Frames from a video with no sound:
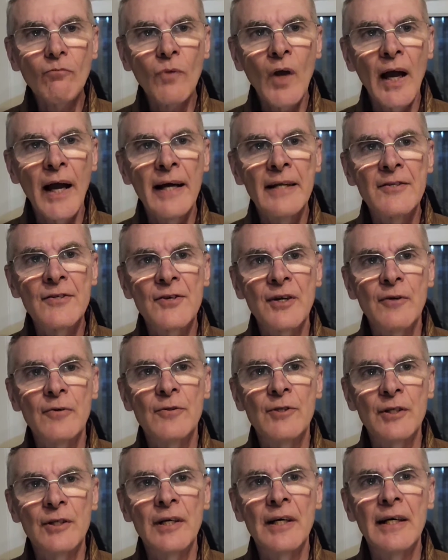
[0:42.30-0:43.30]
And so
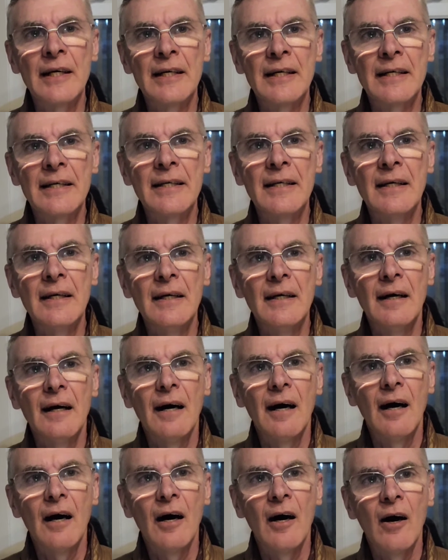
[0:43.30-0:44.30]
today,
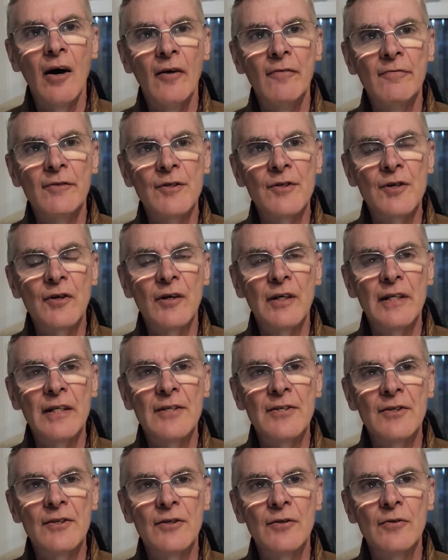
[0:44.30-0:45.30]
I've decided
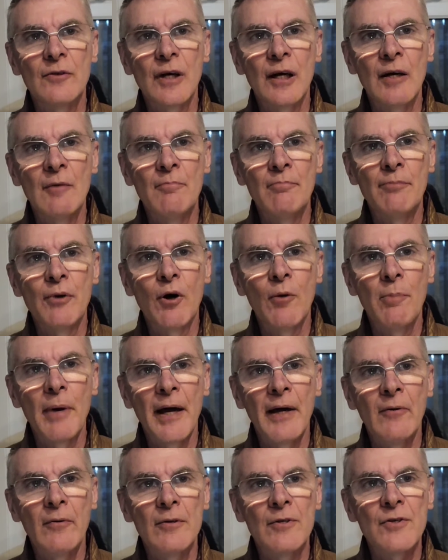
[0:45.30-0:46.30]
to pop
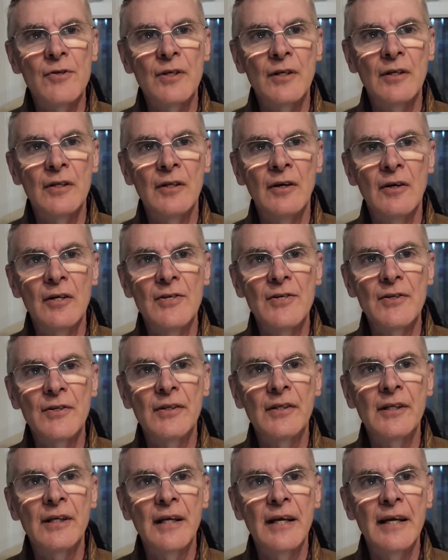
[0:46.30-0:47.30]
out. It's nice
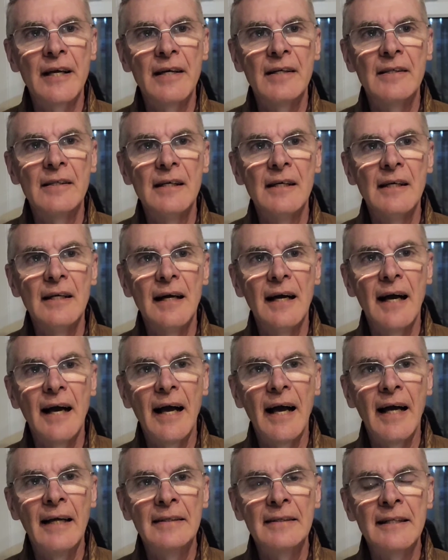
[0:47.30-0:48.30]
and clear,
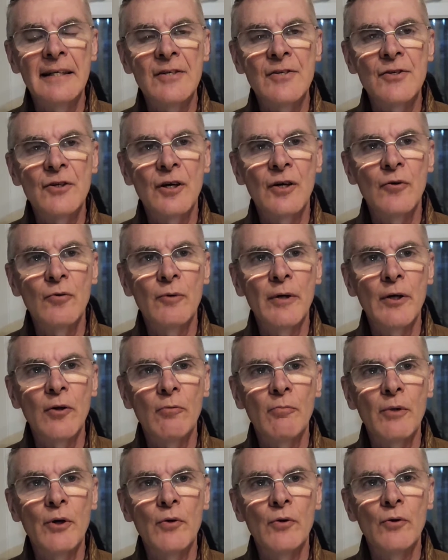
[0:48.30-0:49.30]
and there's no real
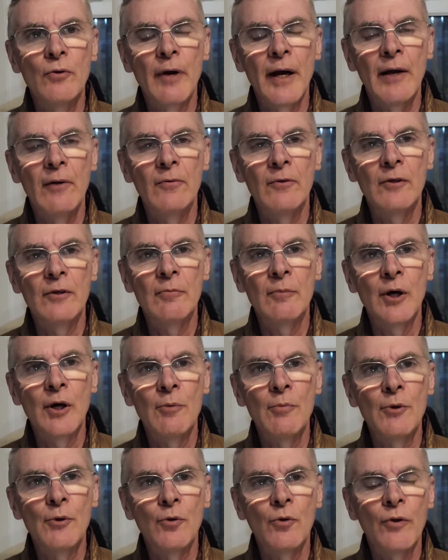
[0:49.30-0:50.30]
moon around at the
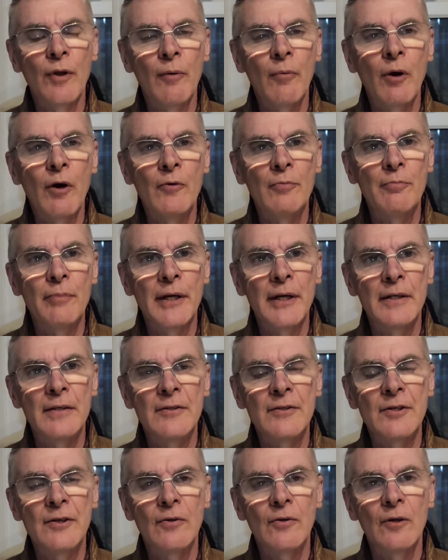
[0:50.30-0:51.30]
moment, or there won't be
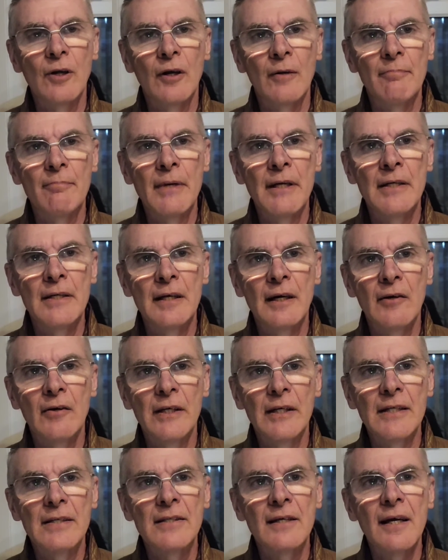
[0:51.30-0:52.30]
until like
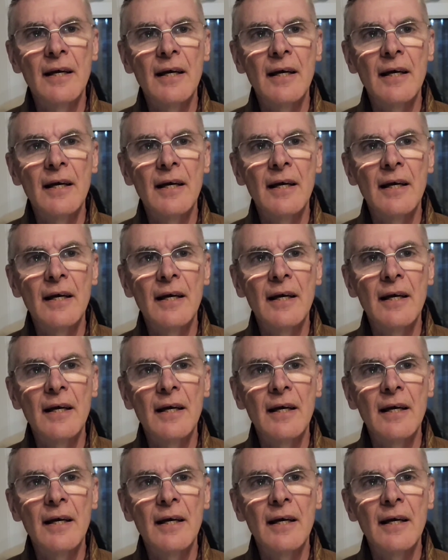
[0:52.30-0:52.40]
midnight.